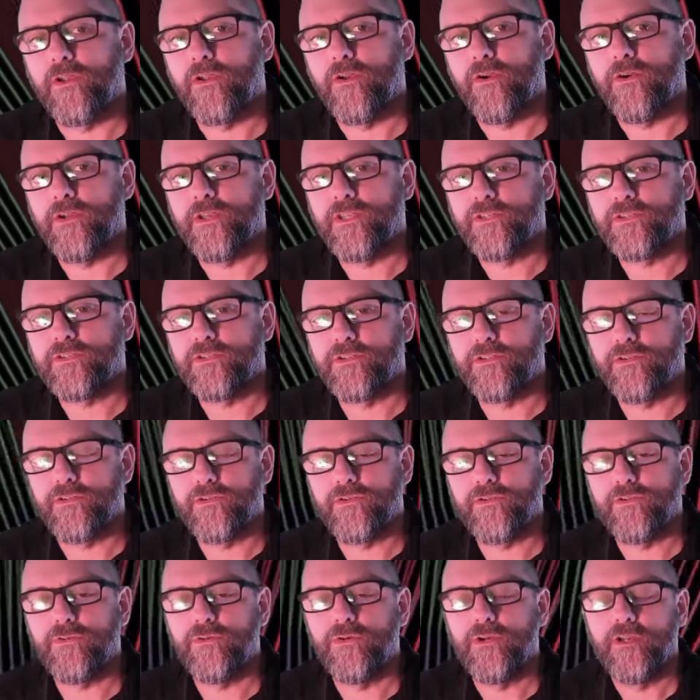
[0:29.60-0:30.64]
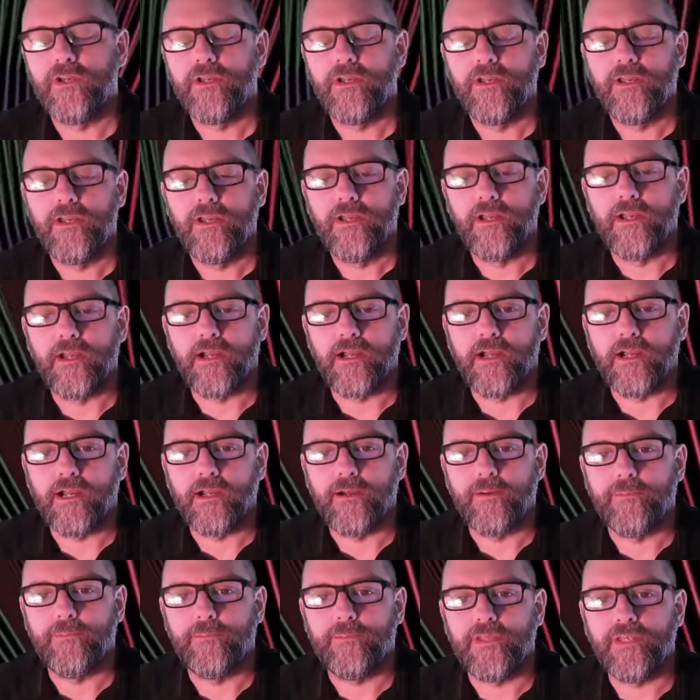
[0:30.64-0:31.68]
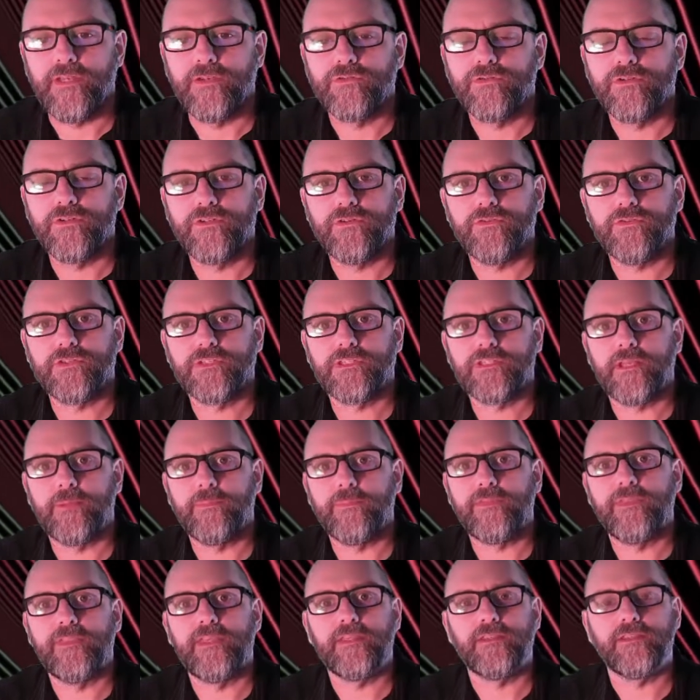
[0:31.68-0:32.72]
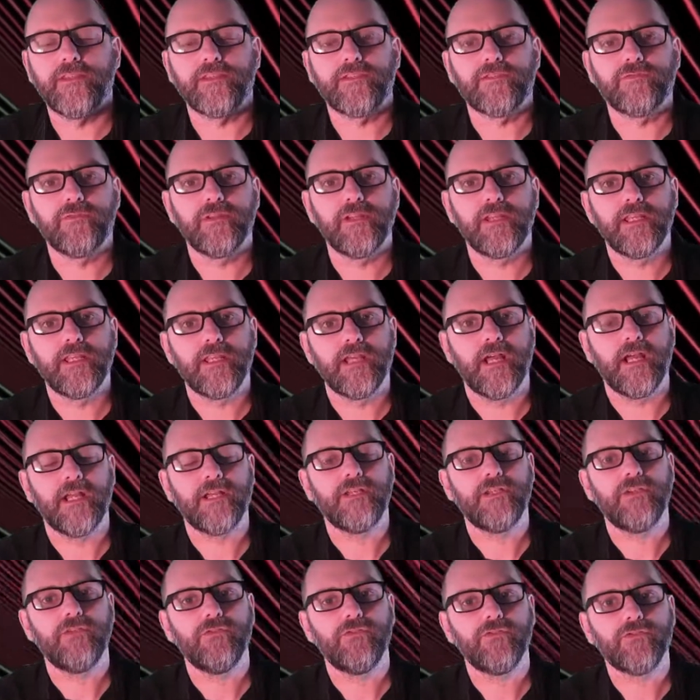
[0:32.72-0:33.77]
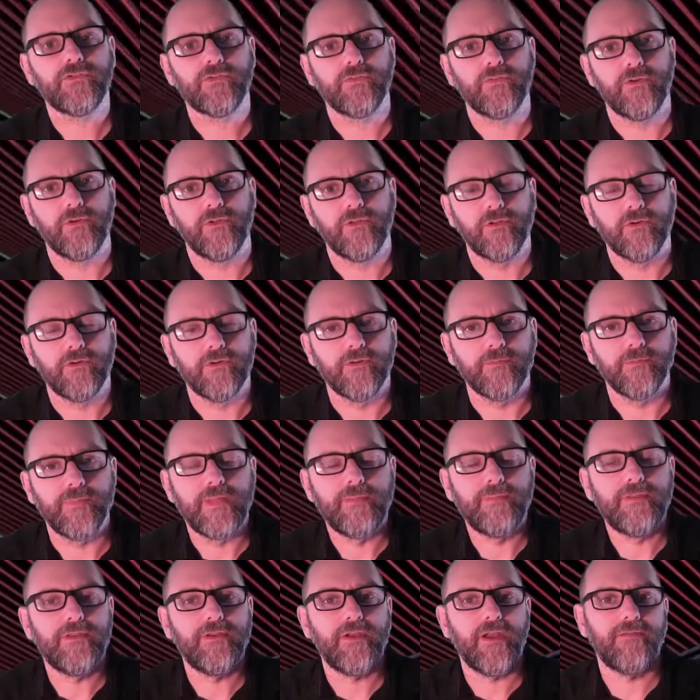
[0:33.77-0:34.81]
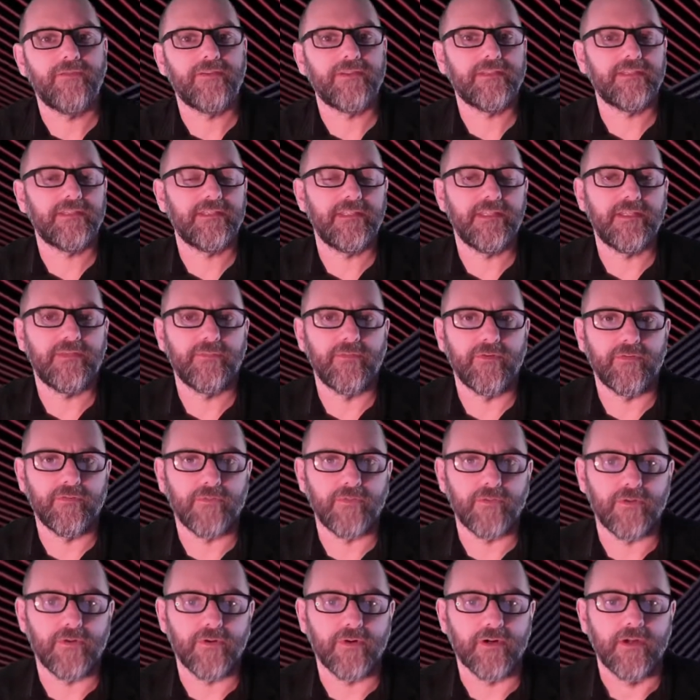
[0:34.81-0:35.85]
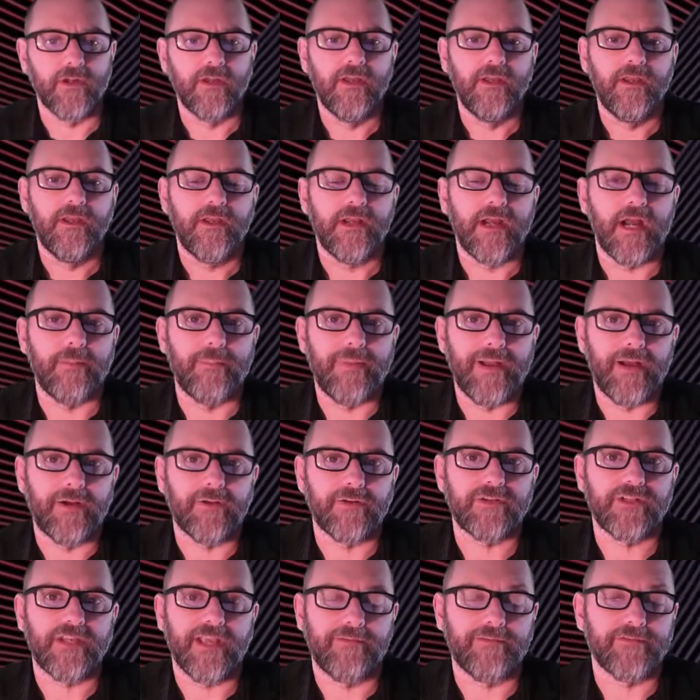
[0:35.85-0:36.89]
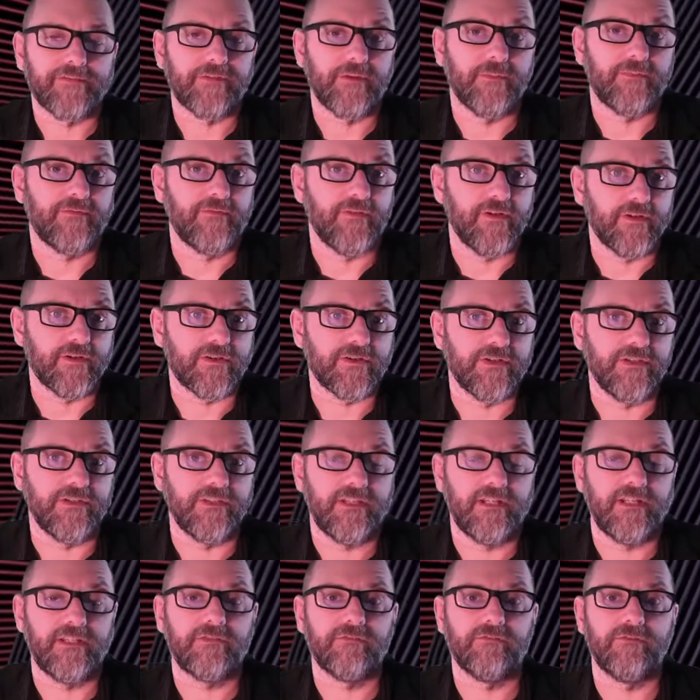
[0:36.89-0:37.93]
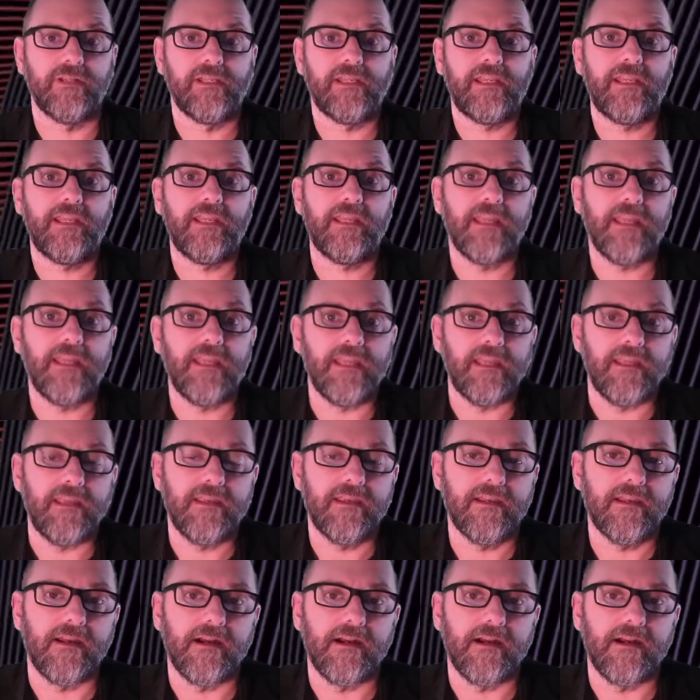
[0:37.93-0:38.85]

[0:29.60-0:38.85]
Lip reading: going to introduce something that's really unusual, or maybe you haven't seen before, about JavaScript functions, and it's really key.